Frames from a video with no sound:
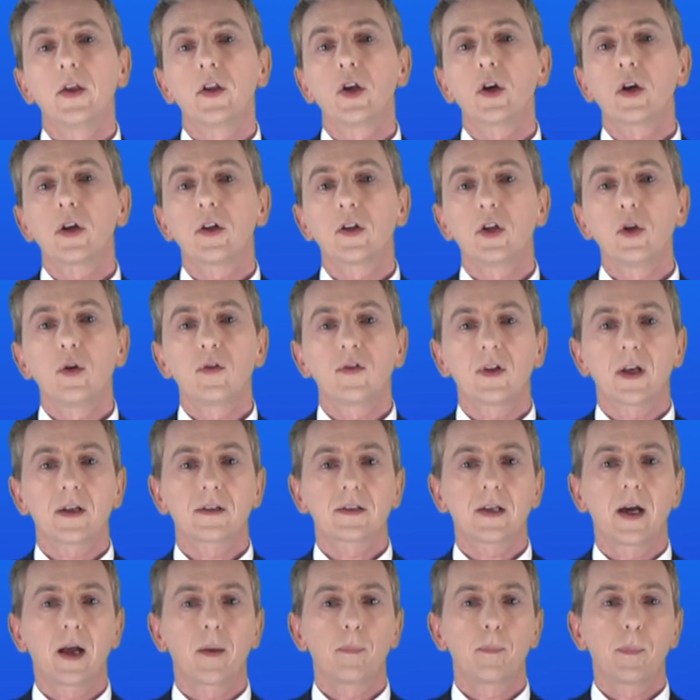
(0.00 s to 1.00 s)
You could use
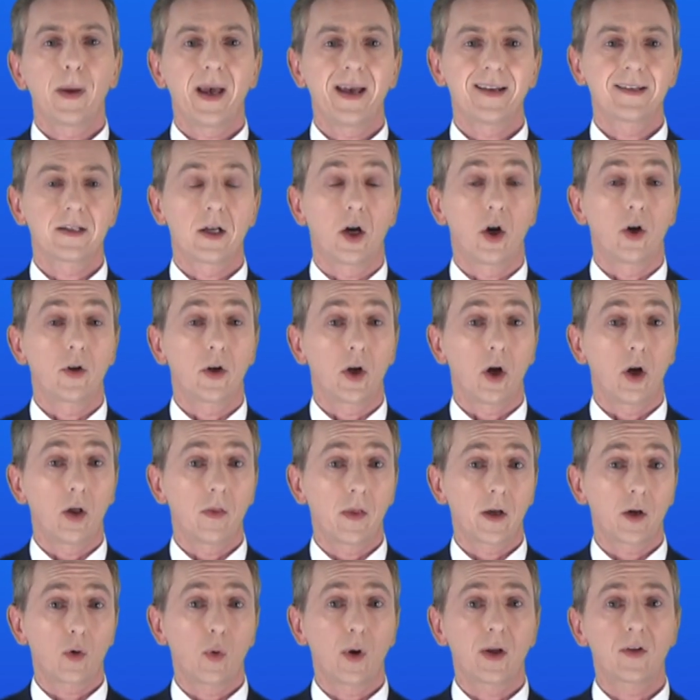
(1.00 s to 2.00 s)
that time better on
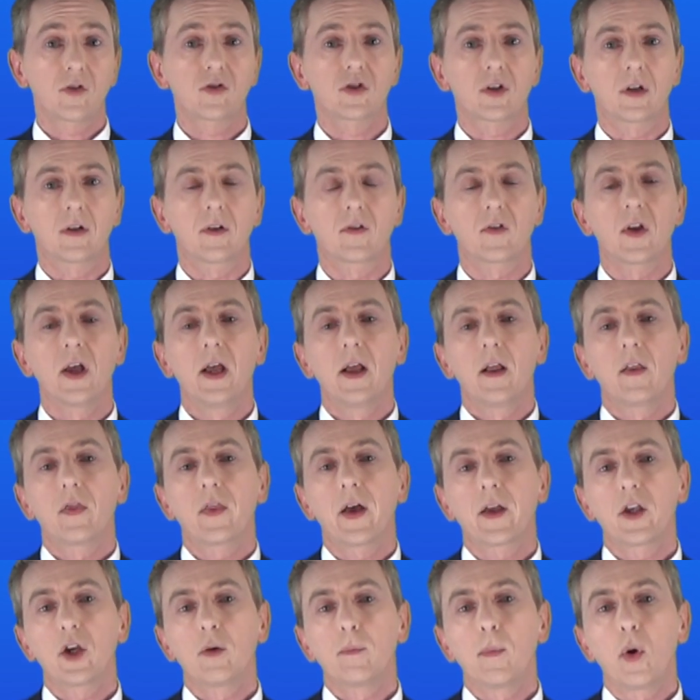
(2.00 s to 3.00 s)
other questions
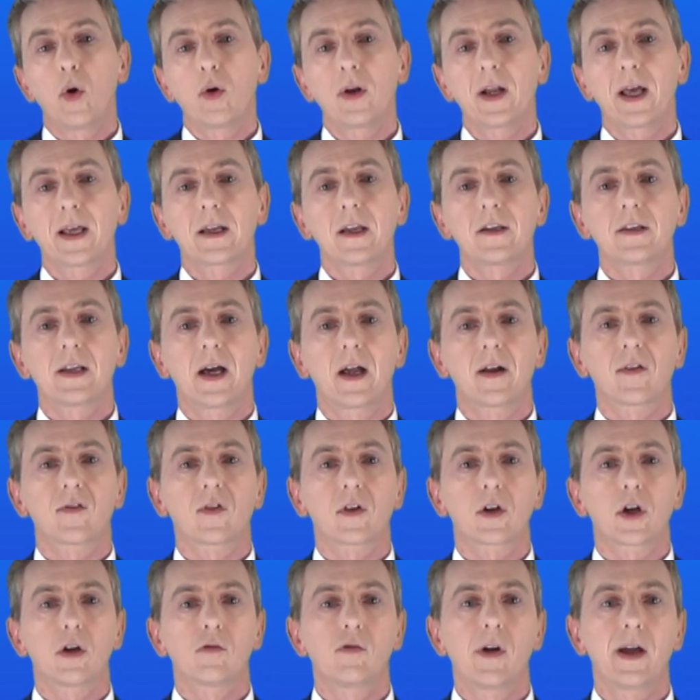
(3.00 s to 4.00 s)
that you're more likely to
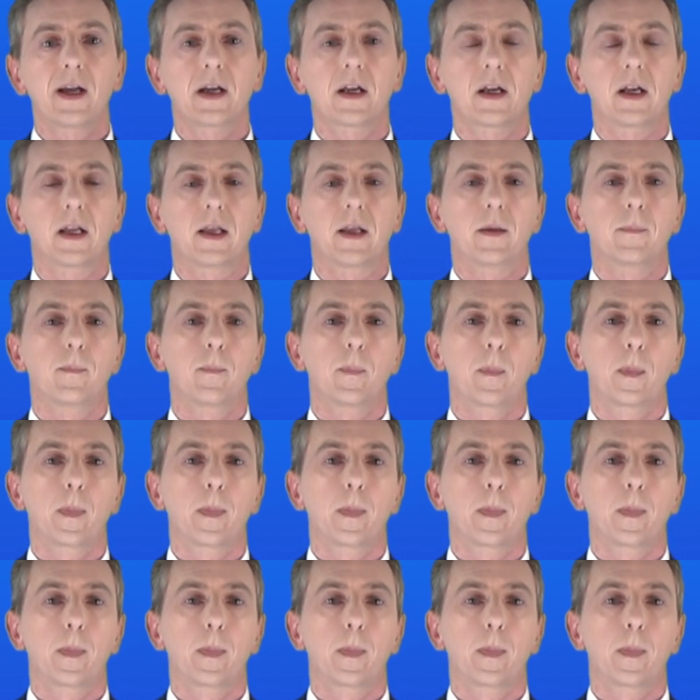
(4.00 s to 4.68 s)
answer correctly.